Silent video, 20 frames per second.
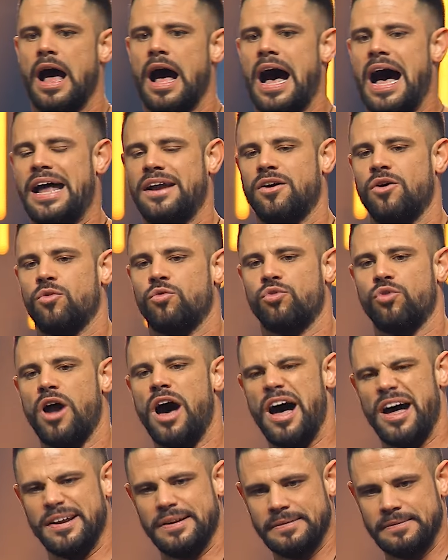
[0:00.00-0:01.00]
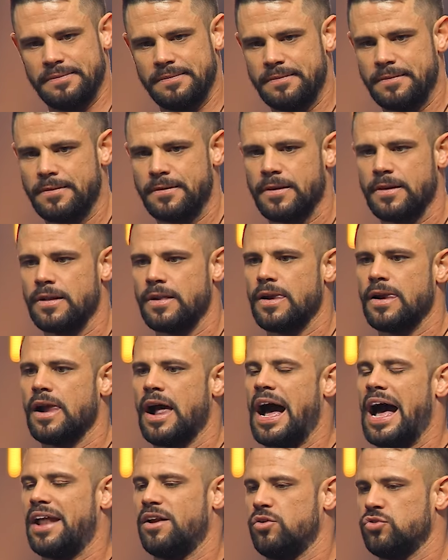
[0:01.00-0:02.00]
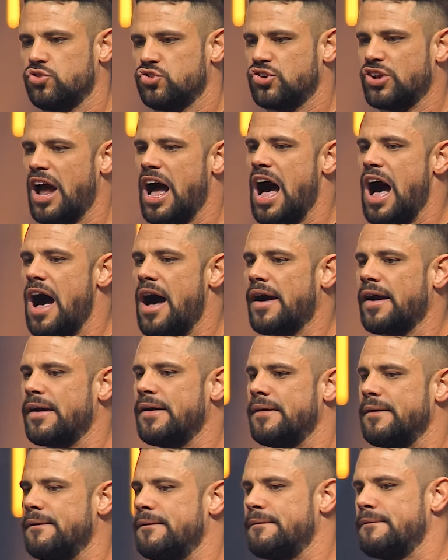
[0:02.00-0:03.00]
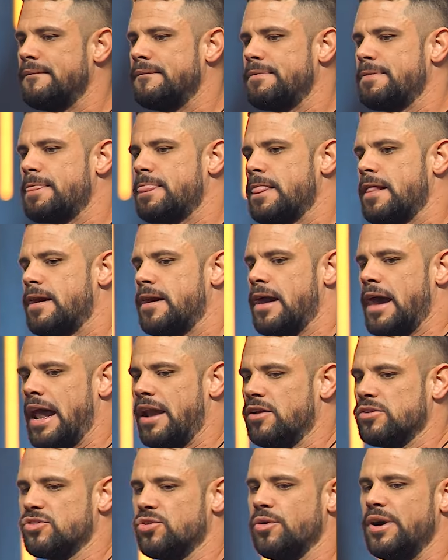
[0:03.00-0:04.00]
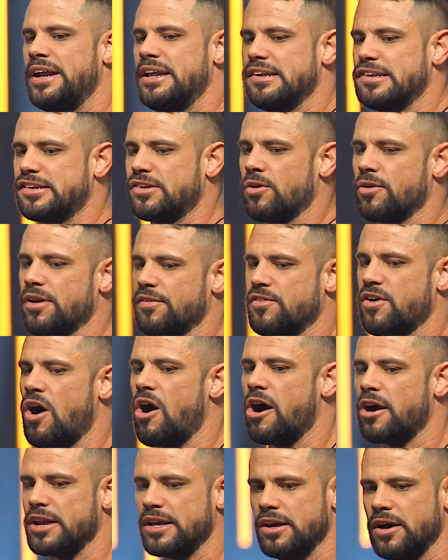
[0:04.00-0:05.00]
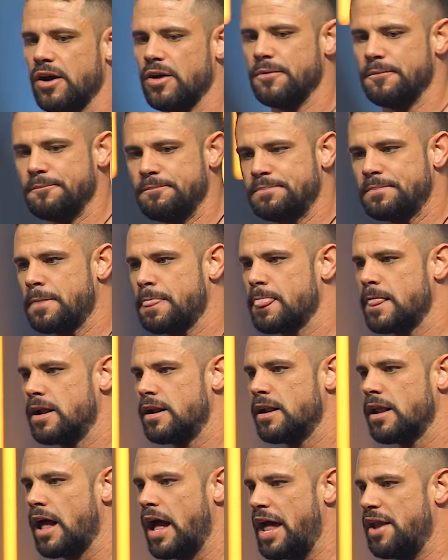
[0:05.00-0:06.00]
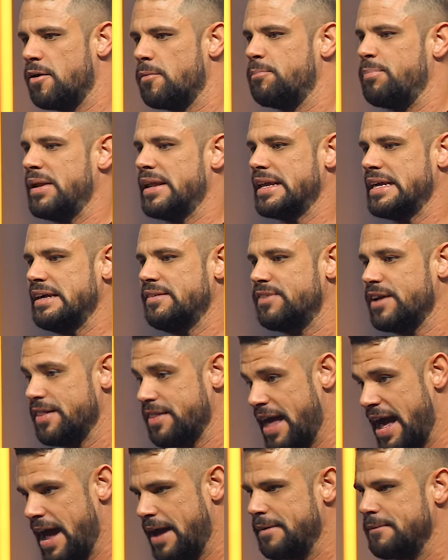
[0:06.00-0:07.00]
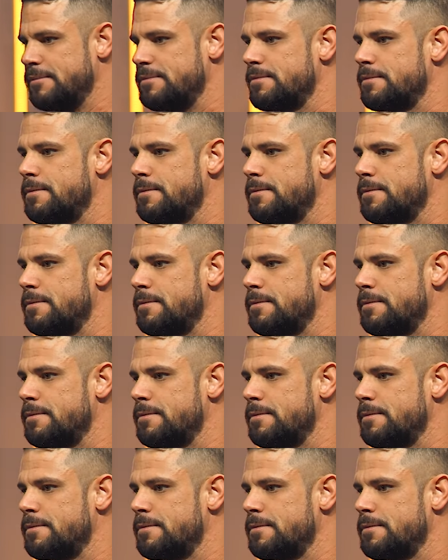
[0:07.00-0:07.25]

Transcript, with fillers: I don't run, I don't jog, I don't do any sort of cardio. I don't believe in that.